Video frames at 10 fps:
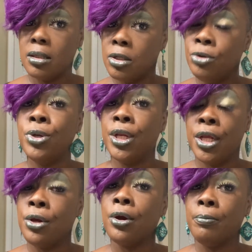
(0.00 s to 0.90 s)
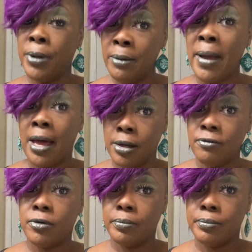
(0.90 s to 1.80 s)
You didn't hear a peep out
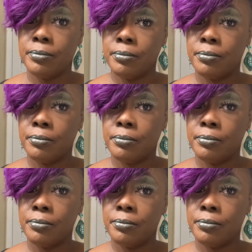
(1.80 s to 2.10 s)
of them.